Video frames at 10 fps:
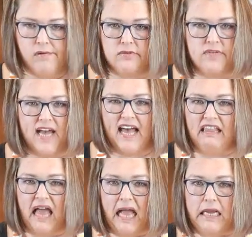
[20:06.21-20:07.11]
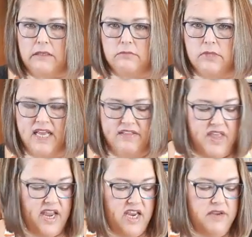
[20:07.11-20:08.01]
I like them, and
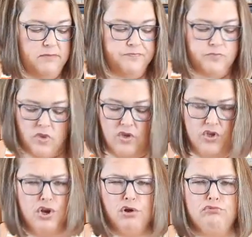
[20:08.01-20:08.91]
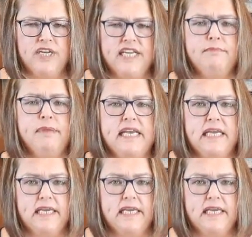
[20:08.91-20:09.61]
you don't need many.